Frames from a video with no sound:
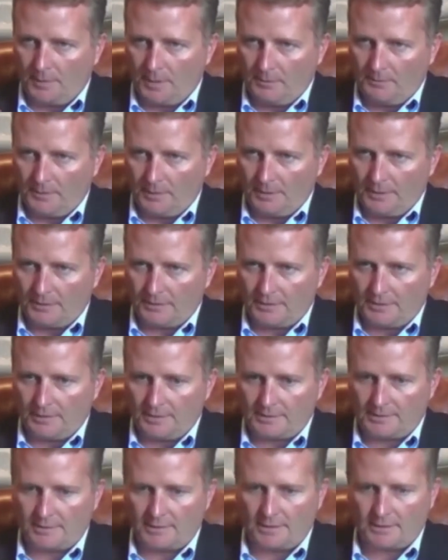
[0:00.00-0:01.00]
people into
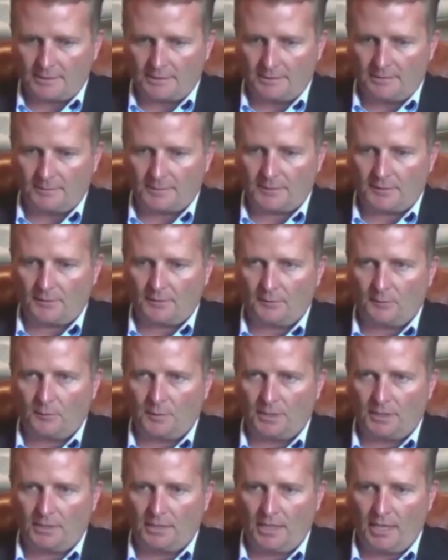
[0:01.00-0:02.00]
the system so that
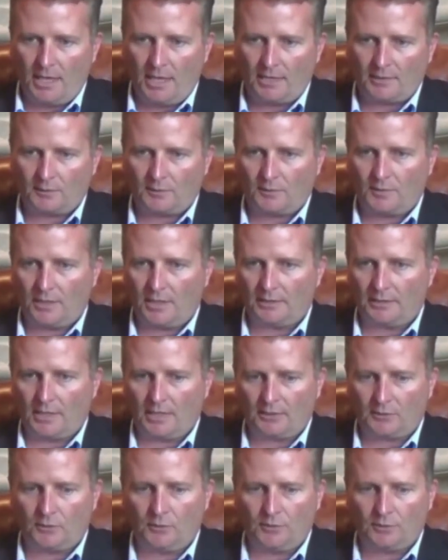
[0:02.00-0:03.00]
we can create
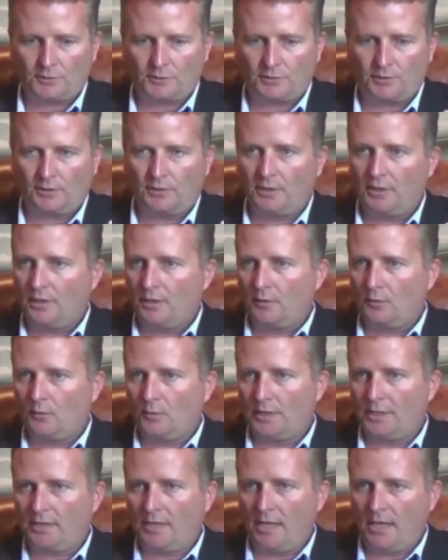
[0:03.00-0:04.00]
that culture.
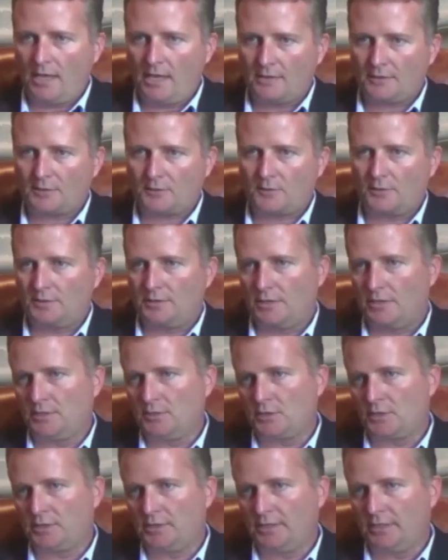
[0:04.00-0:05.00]
We can
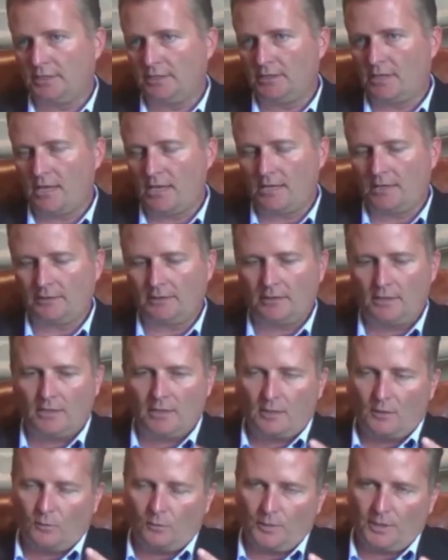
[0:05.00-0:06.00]
strategically align.
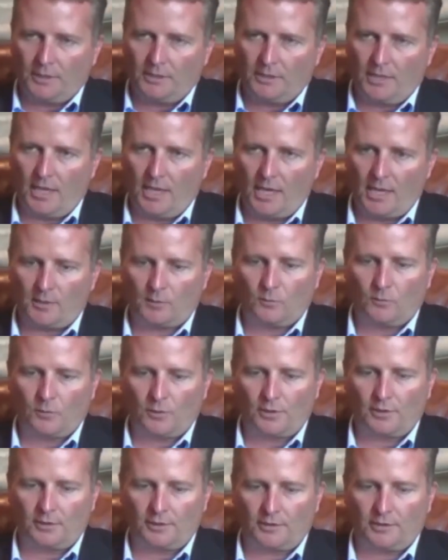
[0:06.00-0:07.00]
We can
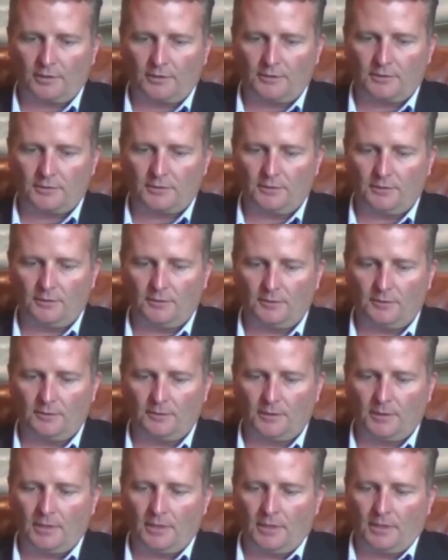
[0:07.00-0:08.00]
work
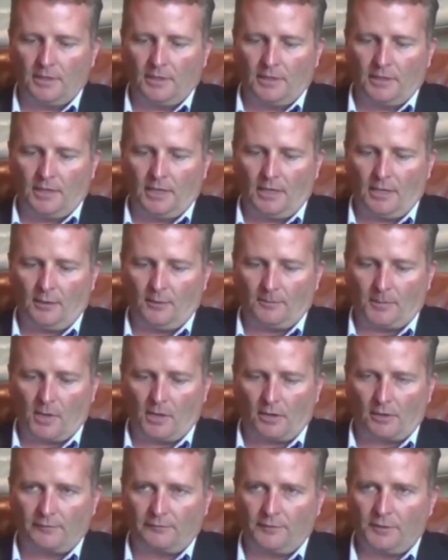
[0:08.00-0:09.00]
to help
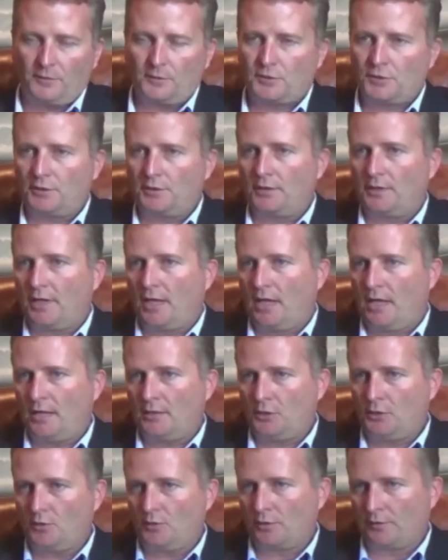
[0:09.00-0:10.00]
our future
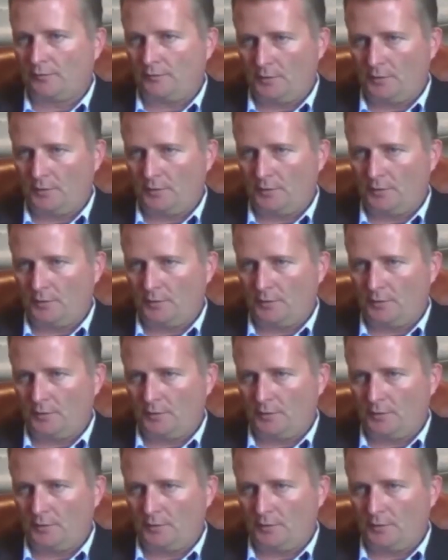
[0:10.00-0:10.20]
and your